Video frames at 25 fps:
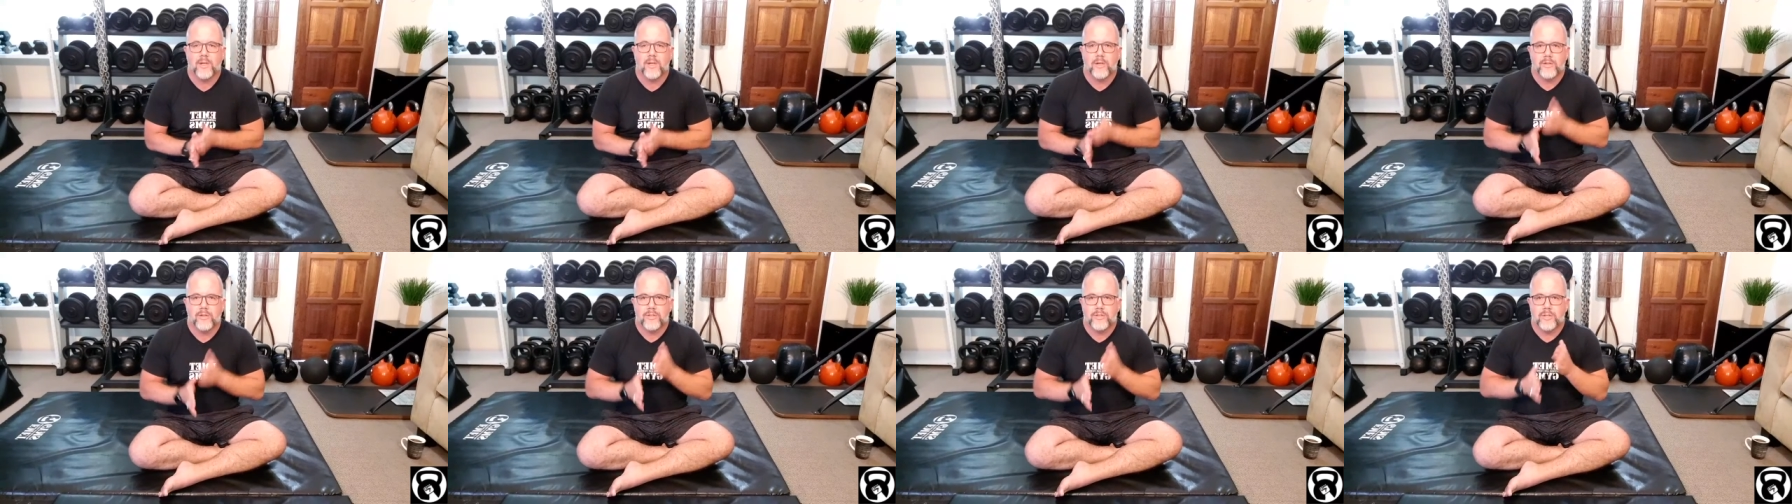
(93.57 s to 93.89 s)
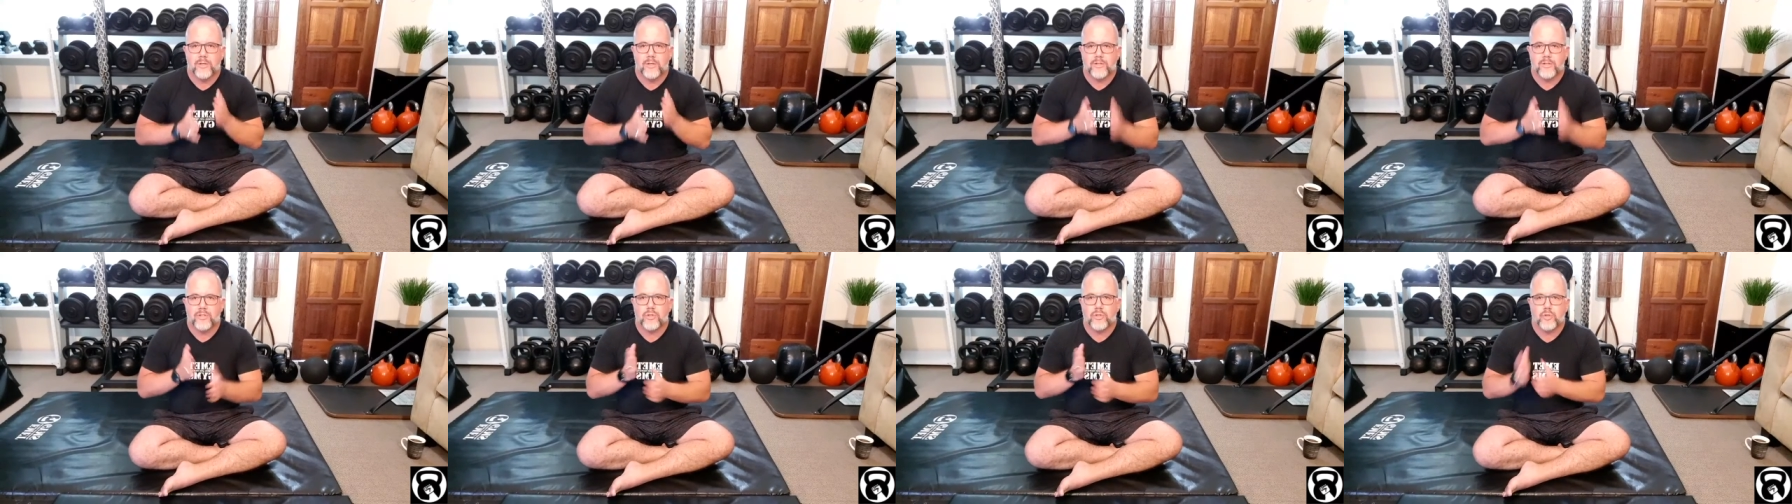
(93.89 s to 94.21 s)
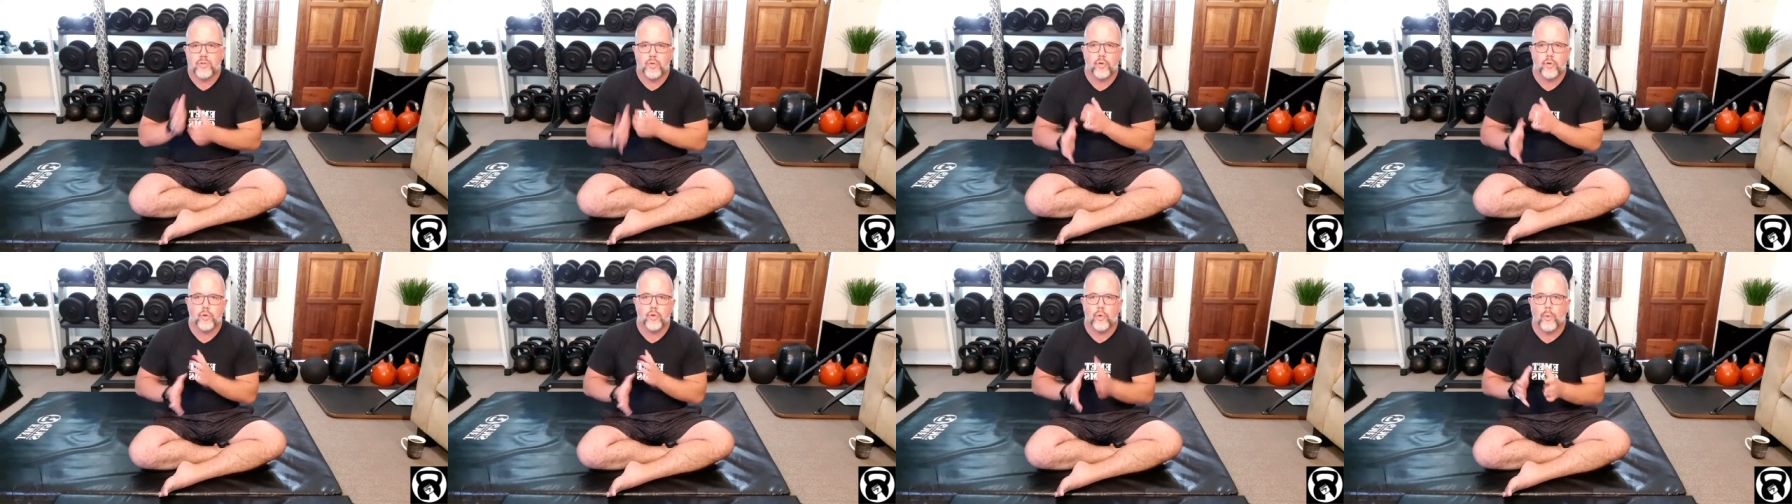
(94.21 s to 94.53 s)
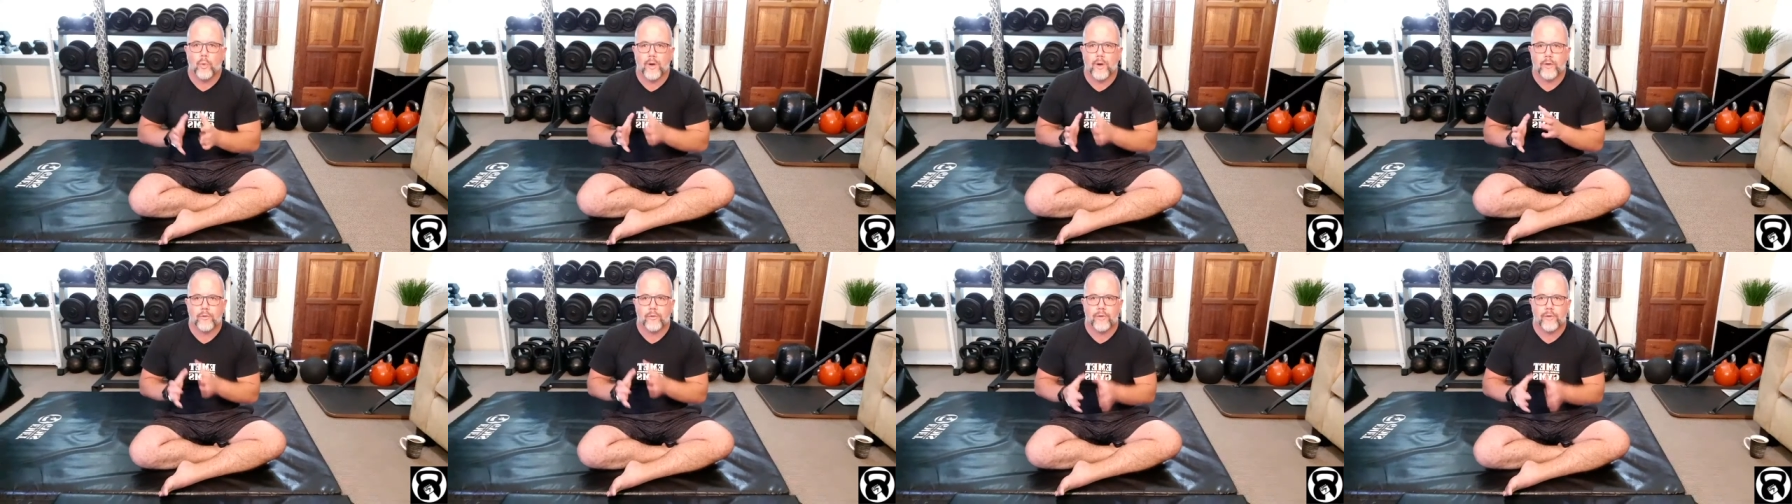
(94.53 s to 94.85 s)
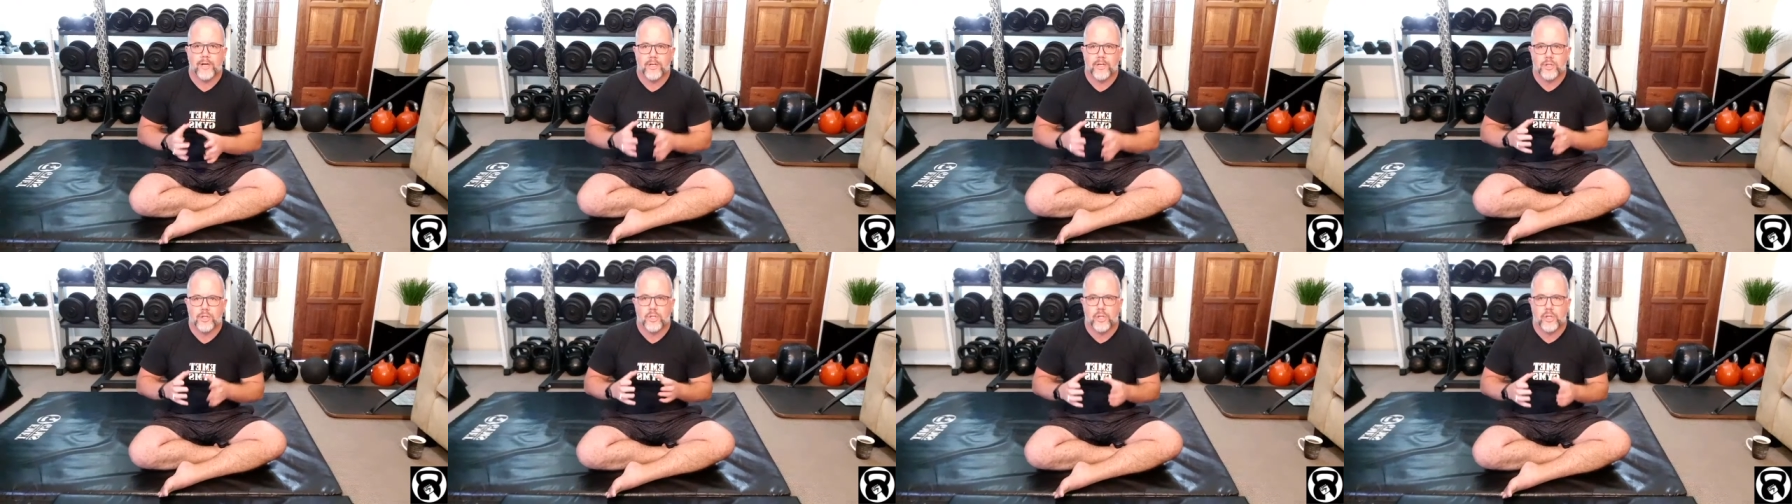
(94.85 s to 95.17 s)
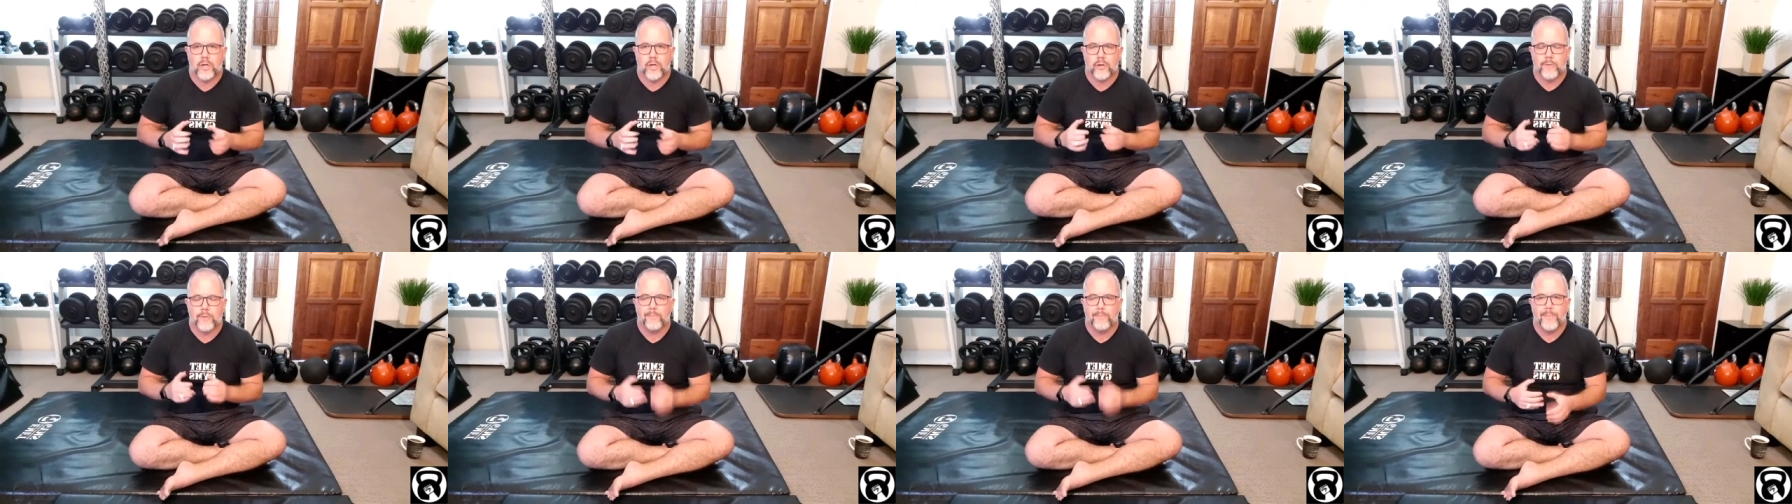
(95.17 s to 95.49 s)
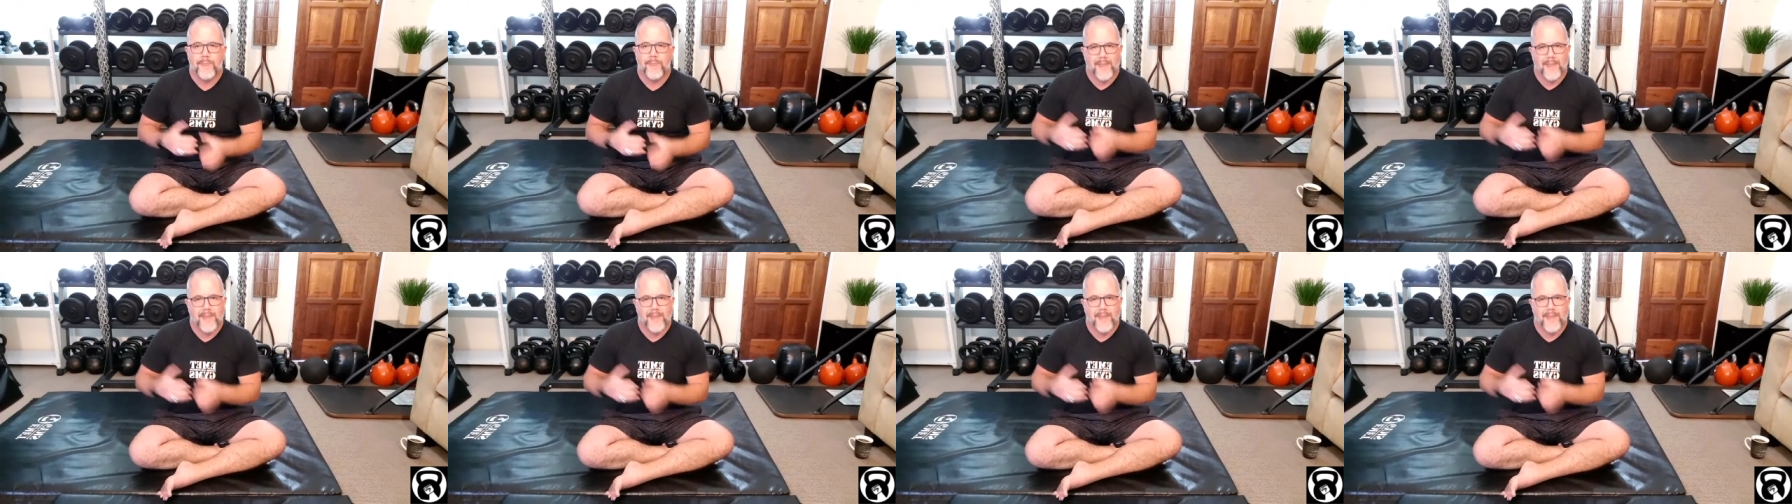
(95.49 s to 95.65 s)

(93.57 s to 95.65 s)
So it's a 2 to 1 ratio,